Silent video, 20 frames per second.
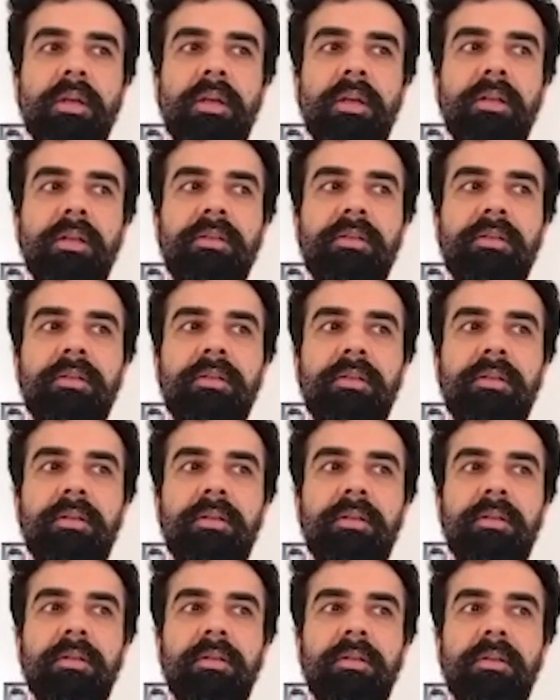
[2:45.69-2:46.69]
it's
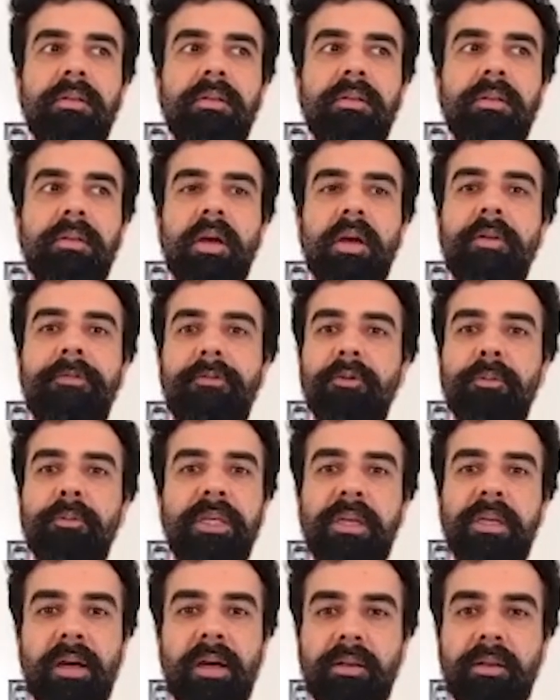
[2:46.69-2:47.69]
tough to be
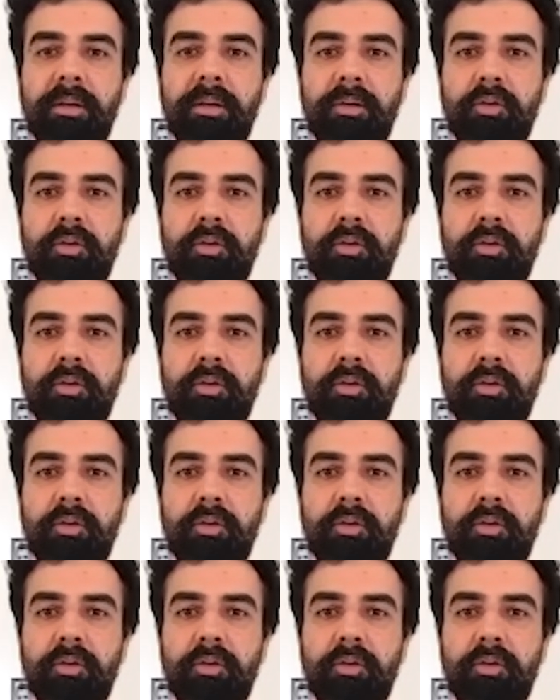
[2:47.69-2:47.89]
an actor.